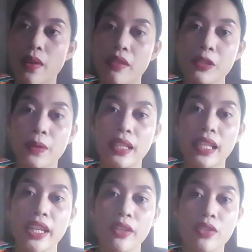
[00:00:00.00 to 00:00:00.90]
to
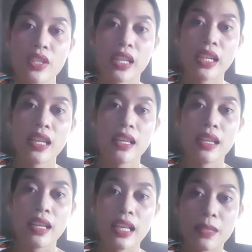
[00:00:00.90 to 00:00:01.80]
everyone he or she
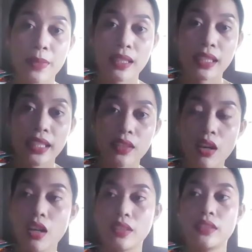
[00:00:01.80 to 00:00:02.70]
has been led
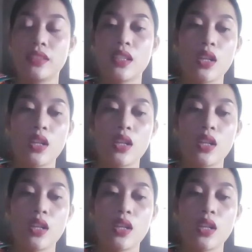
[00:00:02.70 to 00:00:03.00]
on.